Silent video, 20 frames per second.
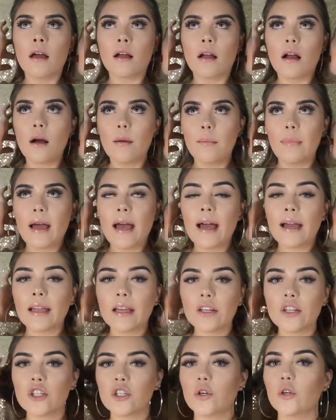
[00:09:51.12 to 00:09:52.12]
come back
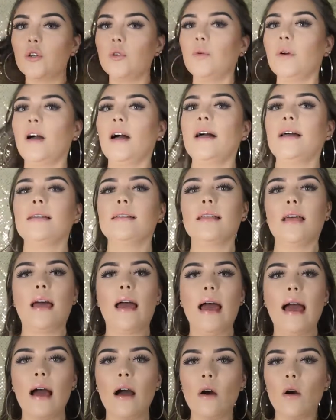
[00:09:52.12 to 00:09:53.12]
and show you guys
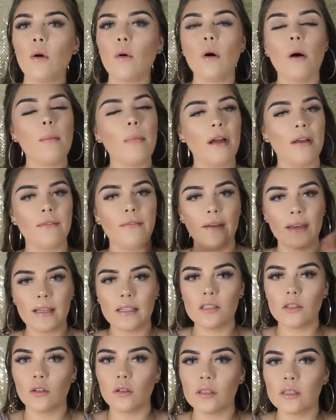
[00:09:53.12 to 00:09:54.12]
how my
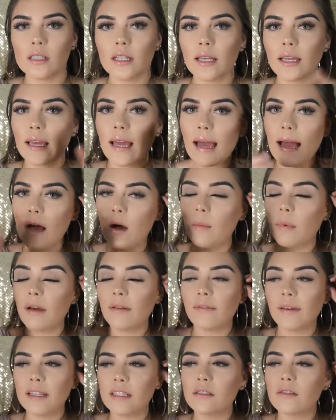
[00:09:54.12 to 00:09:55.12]
face looks like, how my
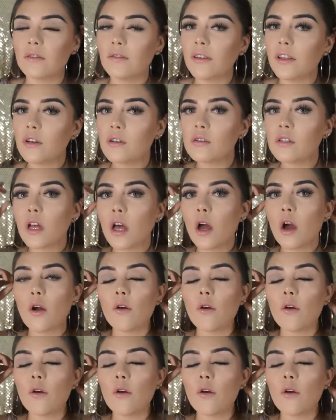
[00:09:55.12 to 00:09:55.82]
face feels.